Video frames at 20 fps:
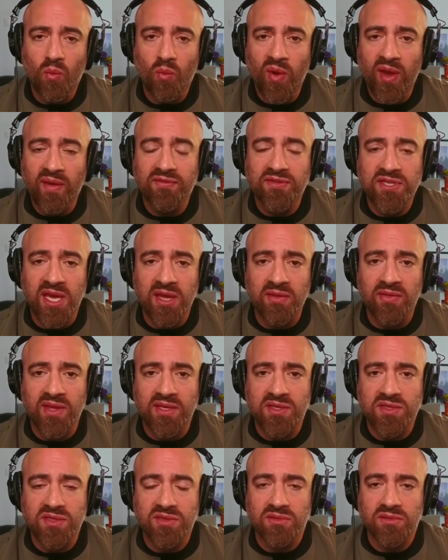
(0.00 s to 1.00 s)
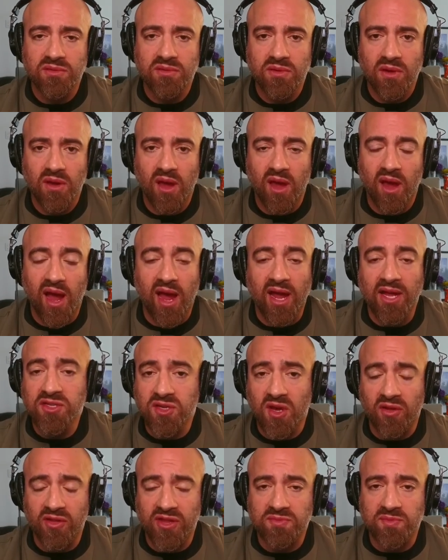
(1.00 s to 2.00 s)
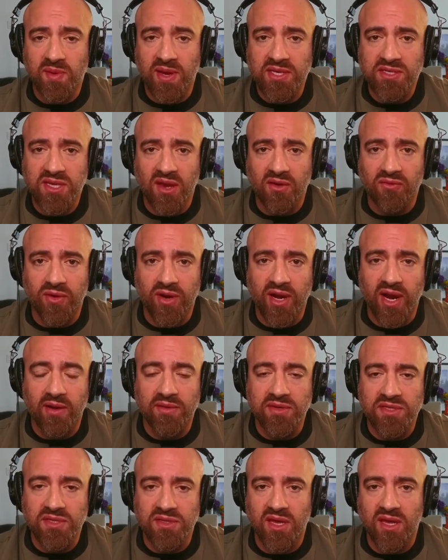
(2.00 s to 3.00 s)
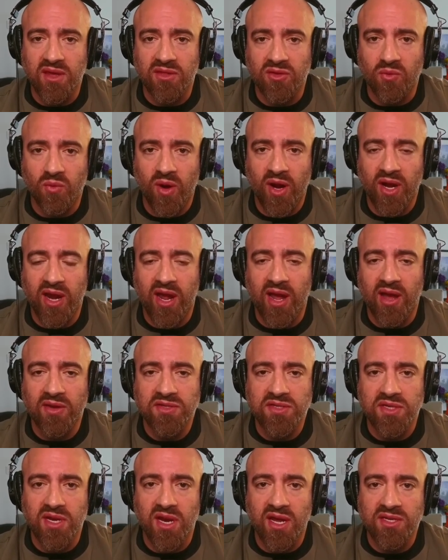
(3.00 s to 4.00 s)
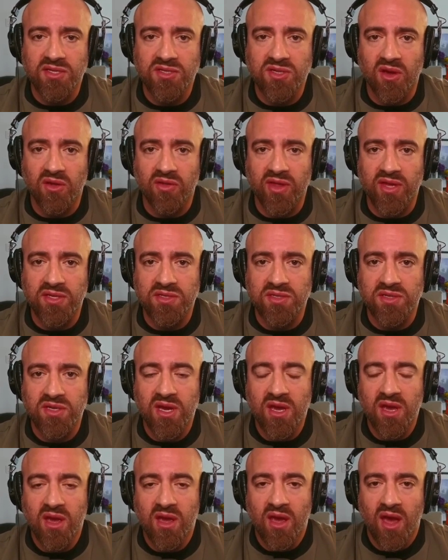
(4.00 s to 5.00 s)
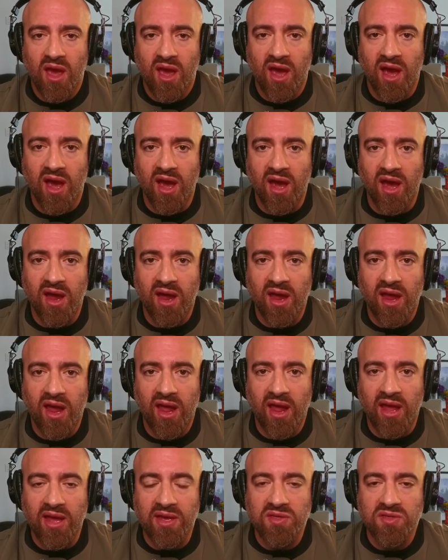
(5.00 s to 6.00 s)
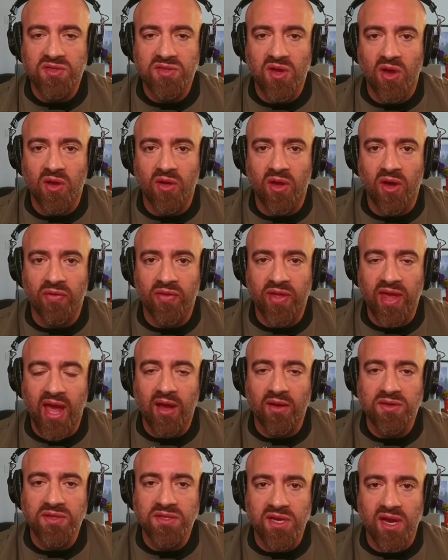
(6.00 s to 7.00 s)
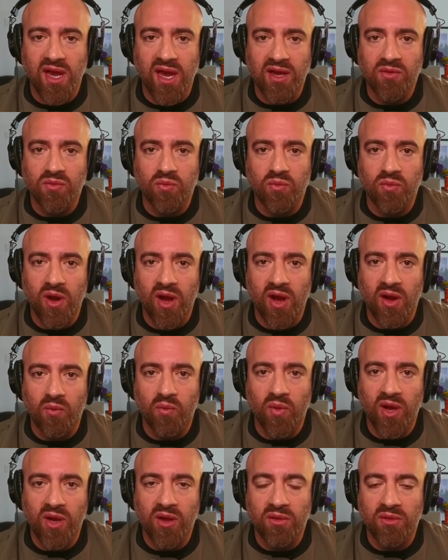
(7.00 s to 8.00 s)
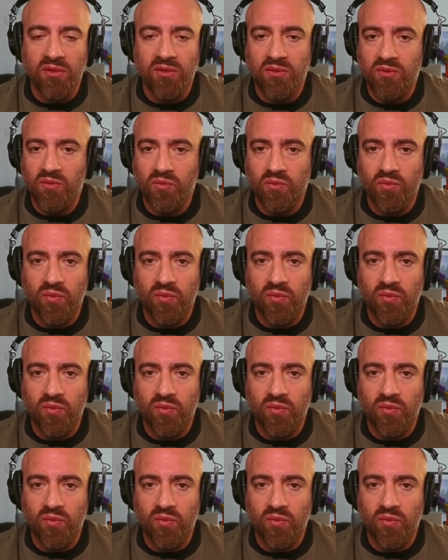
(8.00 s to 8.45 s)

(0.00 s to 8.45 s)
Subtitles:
we've seen this. I saw this myself when I was in the White House, and I saw this as on the outside when